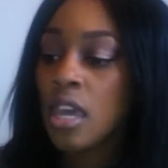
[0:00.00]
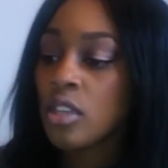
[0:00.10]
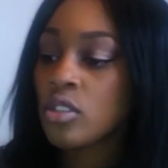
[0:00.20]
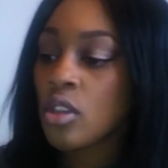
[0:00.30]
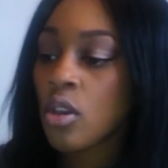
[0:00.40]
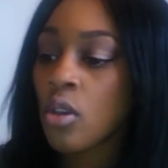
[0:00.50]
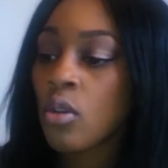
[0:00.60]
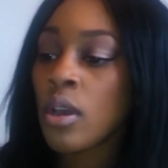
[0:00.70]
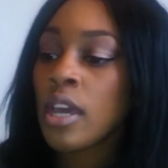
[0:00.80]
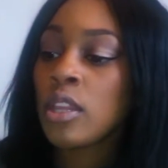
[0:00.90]

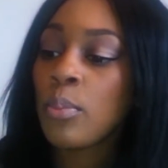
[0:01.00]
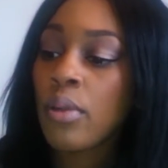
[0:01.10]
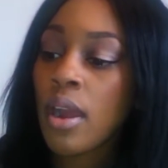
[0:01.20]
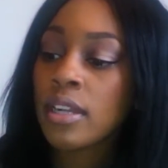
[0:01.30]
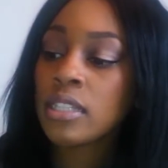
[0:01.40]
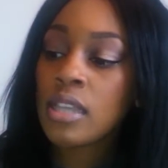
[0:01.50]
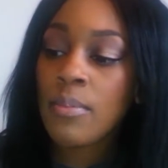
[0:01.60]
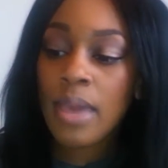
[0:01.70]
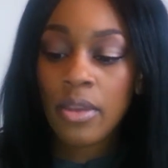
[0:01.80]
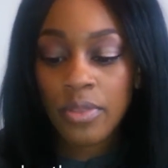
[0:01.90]
So the product
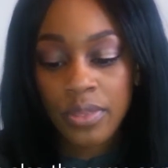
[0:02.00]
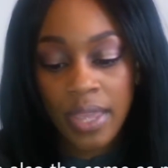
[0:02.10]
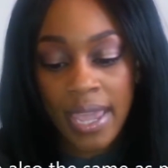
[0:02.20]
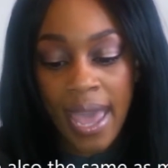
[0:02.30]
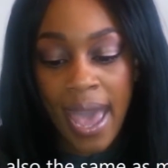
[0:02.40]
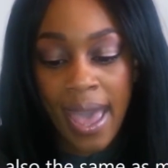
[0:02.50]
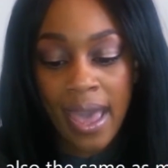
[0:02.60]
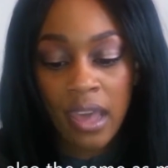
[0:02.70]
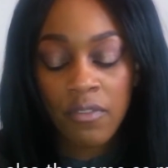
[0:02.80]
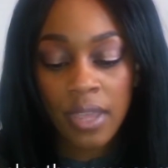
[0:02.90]
amount that they
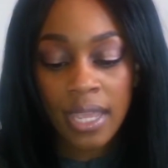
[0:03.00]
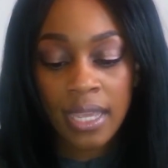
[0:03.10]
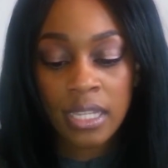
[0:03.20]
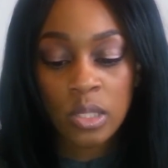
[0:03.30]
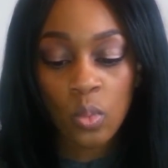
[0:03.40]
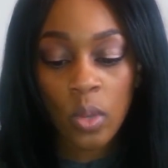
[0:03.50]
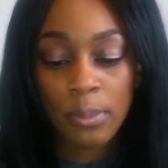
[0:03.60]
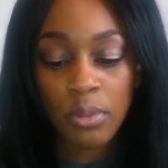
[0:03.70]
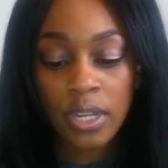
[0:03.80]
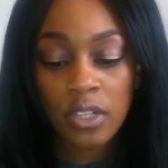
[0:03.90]
have is
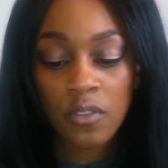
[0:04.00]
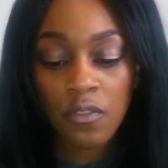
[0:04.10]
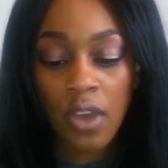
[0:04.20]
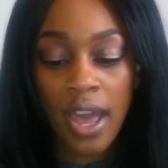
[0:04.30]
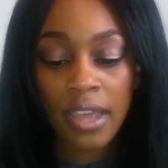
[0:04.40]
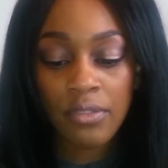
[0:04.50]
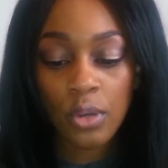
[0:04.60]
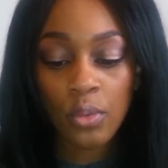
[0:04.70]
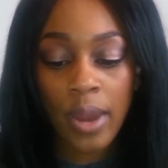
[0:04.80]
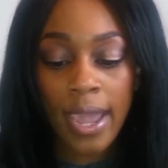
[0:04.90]
1.5
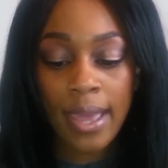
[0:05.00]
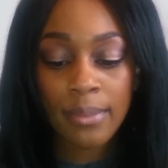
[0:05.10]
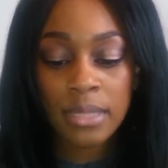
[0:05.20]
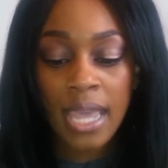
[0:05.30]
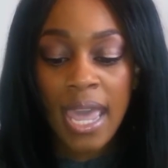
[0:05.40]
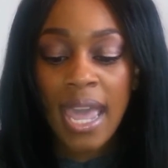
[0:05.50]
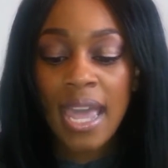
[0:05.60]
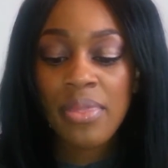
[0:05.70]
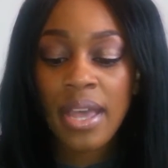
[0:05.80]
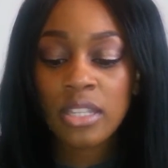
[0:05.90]
grams,
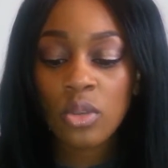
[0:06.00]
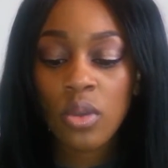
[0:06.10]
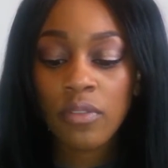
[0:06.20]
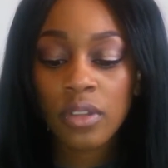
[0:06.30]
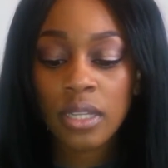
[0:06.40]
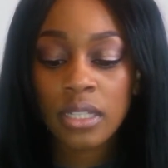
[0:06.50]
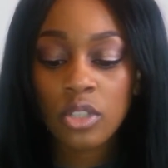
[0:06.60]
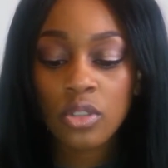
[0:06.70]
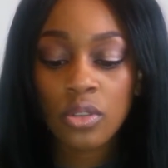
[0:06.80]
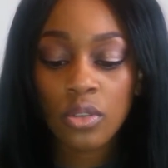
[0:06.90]
and that's equivalent
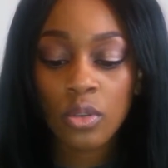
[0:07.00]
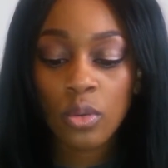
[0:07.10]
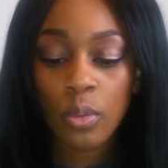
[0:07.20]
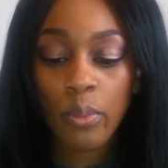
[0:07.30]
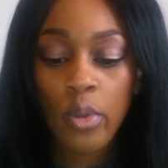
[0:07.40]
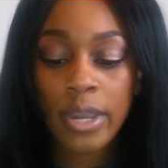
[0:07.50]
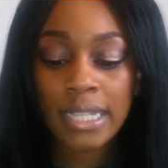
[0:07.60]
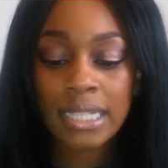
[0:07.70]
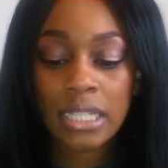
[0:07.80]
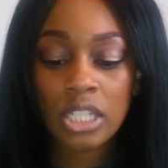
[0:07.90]
to
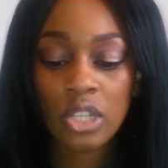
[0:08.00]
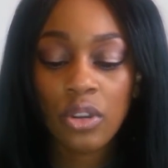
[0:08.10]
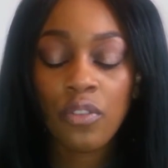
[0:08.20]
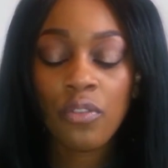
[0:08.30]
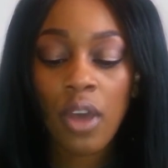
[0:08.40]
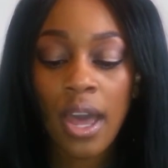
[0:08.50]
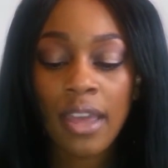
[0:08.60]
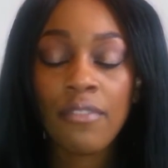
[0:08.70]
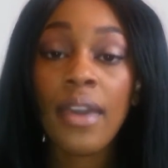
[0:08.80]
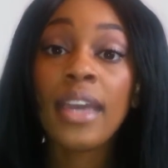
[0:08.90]

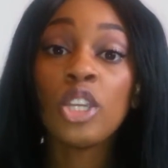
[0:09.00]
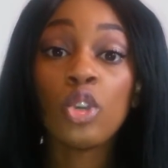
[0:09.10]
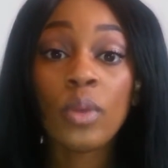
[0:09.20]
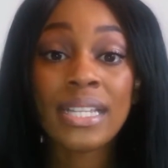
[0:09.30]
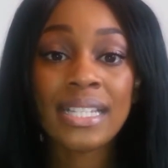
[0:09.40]
0.05 US